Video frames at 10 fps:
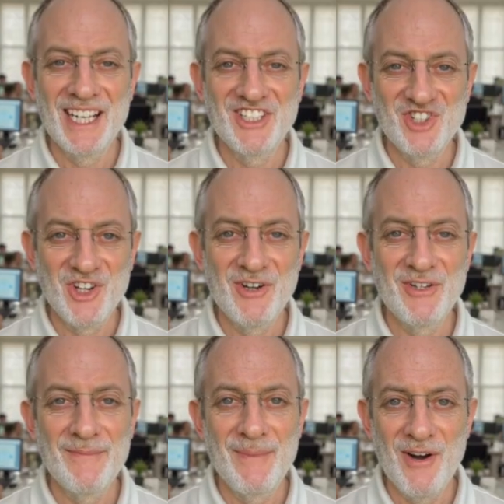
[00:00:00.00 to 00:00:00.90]
external
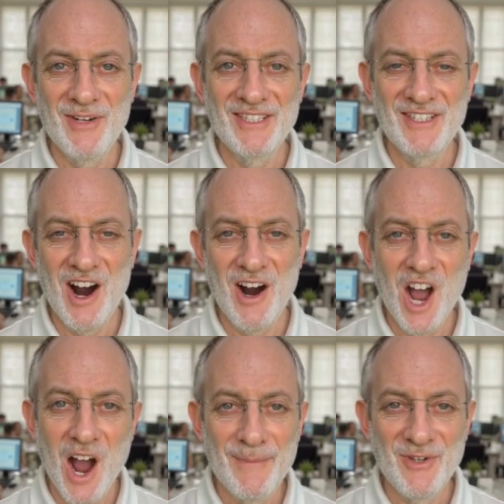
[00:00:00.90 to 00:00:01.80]
components are
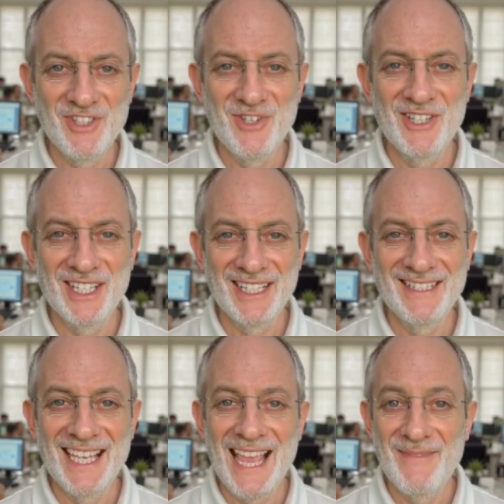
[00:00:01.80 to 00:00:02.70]

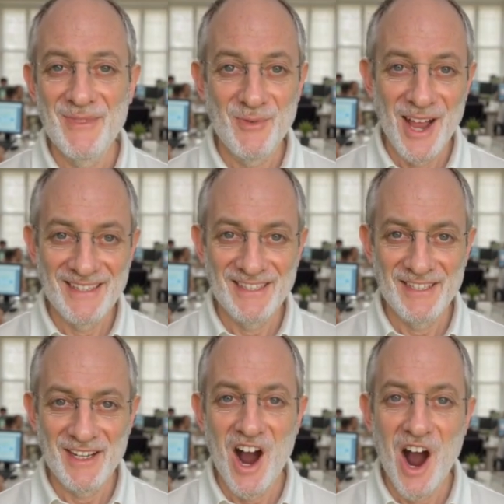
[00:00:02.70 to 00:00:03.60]
opportunities and threats.